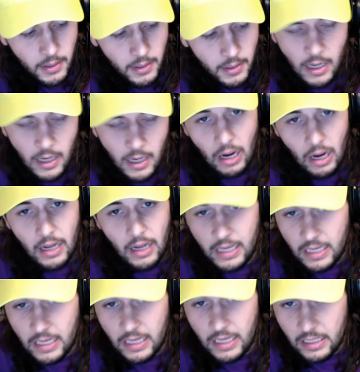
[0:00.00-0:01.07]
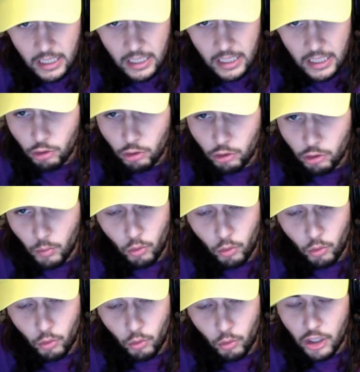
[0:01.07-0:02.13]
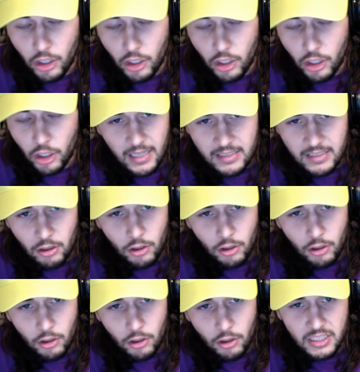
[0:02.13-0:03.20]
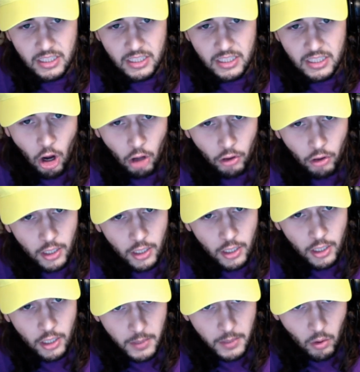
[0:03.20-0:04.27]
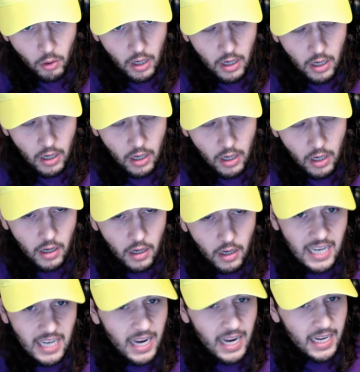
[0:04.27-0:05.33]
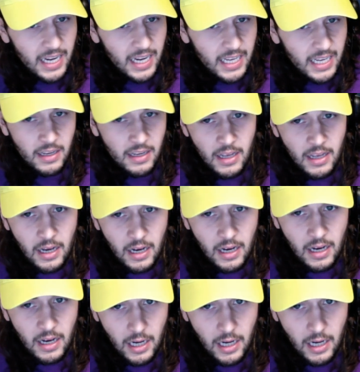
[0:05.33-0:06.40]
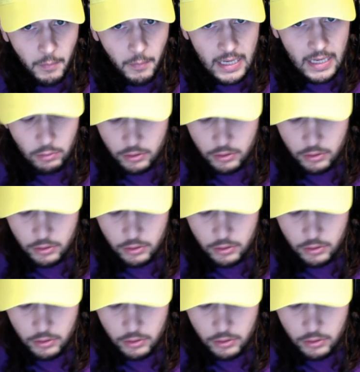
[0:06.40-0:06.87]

I, he's he showed some really good hands. I don't know if he's tall enough to be a, a, a tight end, um, and he was